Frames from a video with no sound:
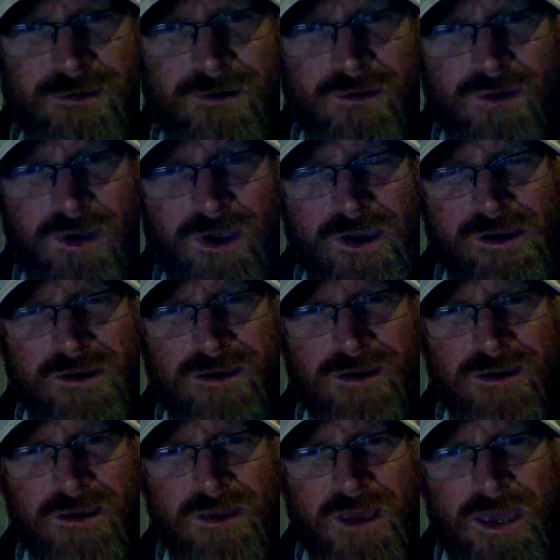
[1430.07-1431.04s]
Okay?
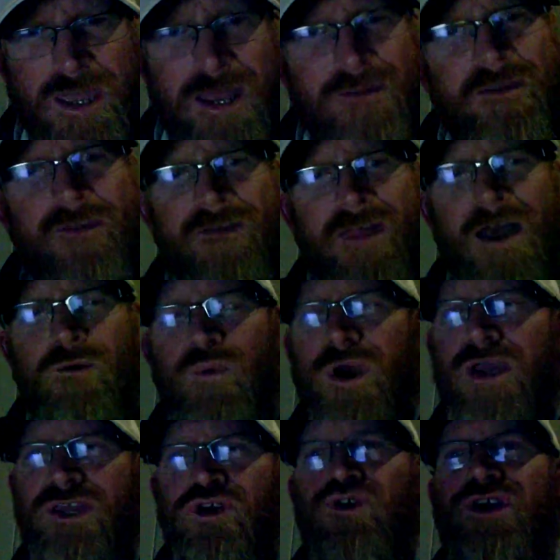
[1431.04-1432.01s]
And then that
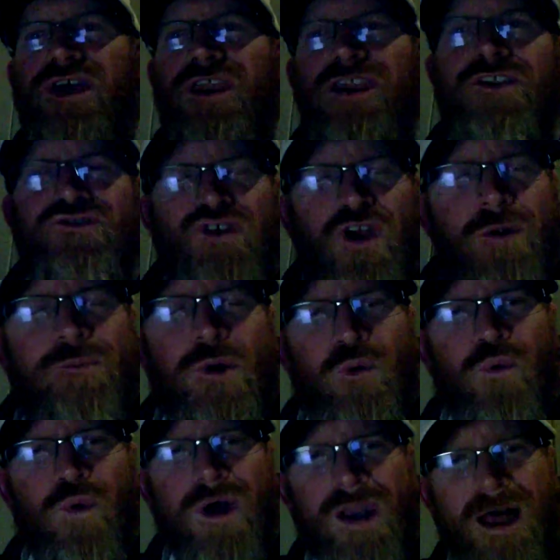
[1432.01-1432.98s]
way you can
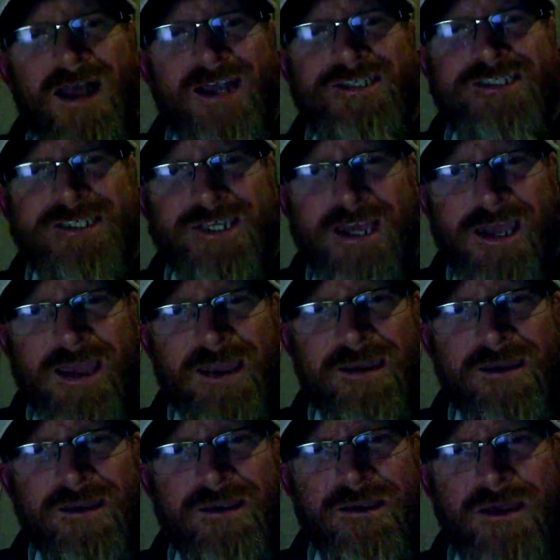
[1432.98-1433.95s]
interpret what I say.
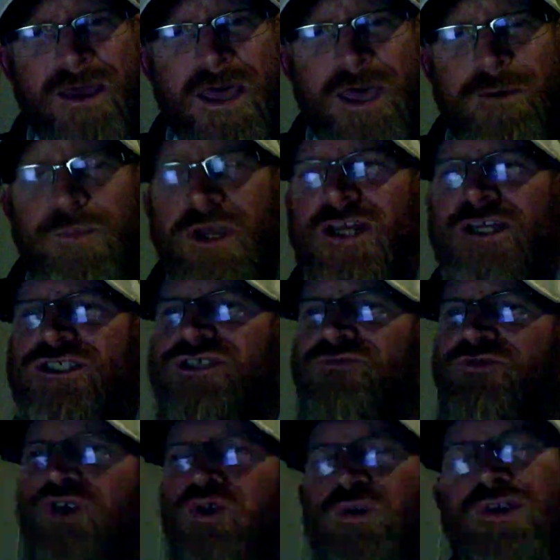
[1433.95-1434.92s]
Because
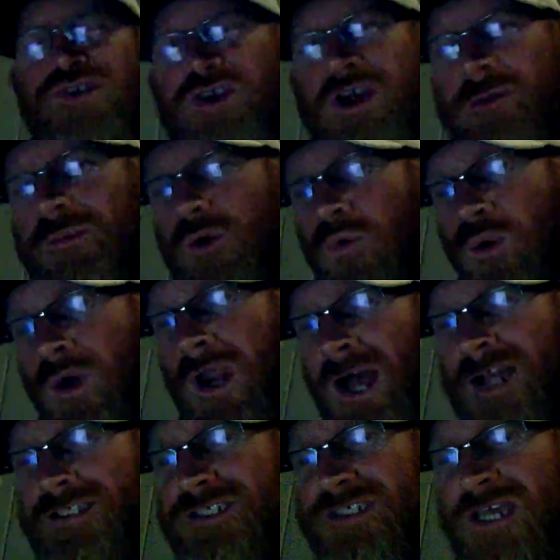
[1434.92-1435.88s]
if you interpret what
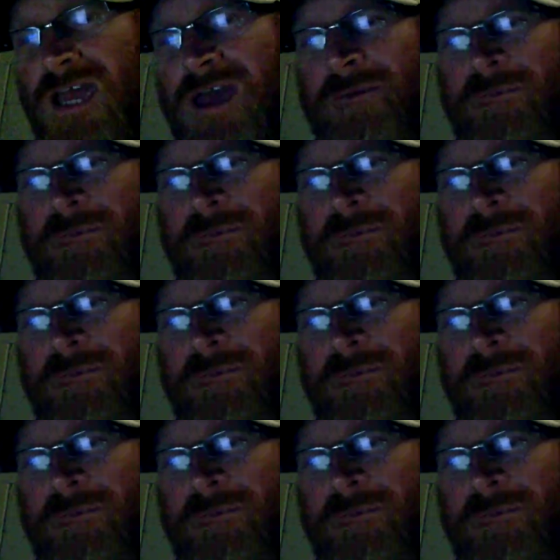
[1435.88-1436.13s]
I say